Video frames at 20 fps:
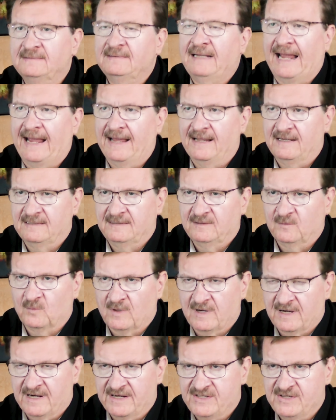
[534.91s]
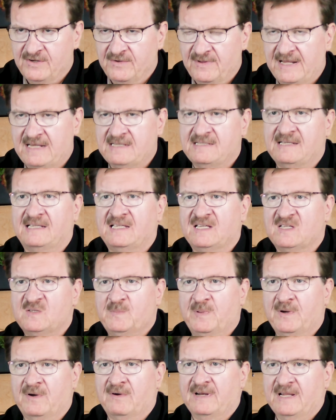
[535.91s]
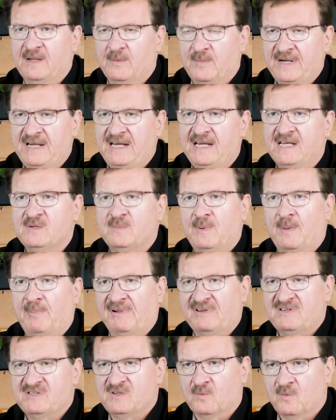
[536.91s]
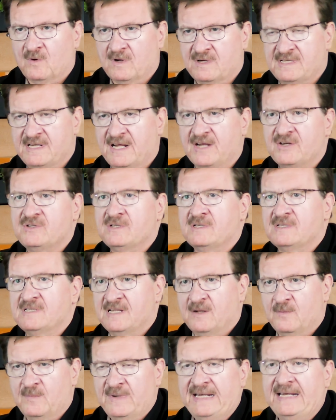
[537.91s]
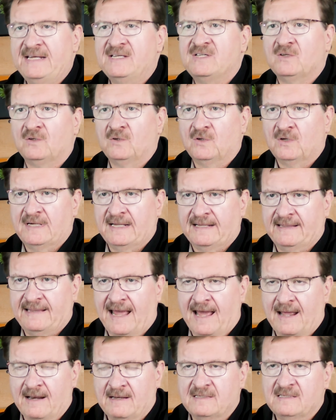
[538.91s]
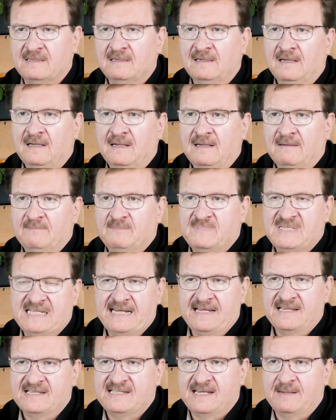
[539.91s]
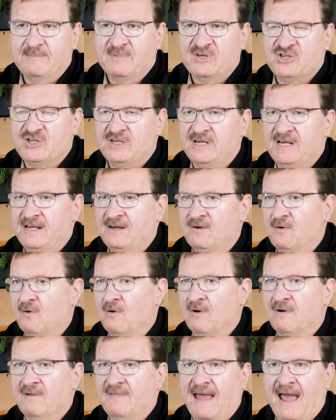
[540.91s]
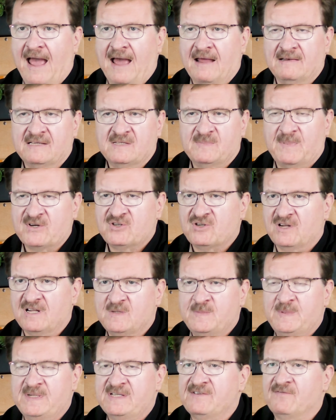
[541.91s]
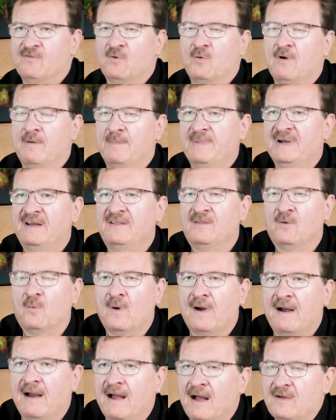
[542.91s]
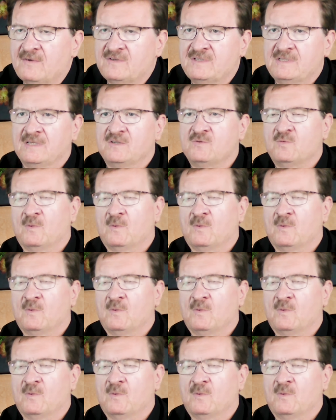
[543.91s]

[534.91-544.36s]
And we're going to do these at this period. And then we need to replace the workstations. And then we need to look at that CNC machine or that specialized piece of equipment in the warehouse that's